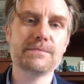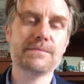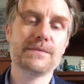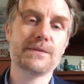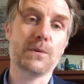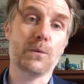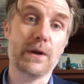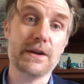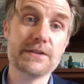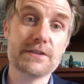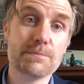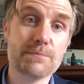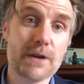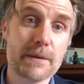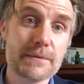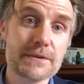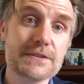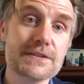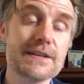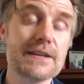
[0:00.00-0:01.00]
The white
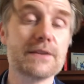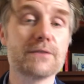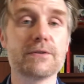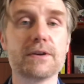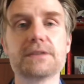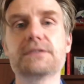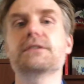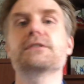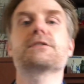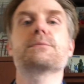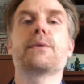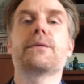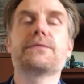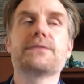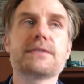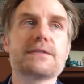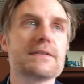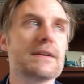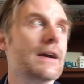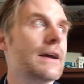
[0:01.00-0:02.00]
supremacy and the racism of
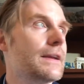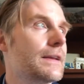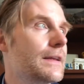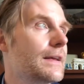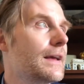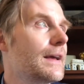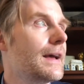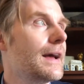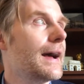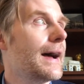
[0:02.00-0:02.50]
society,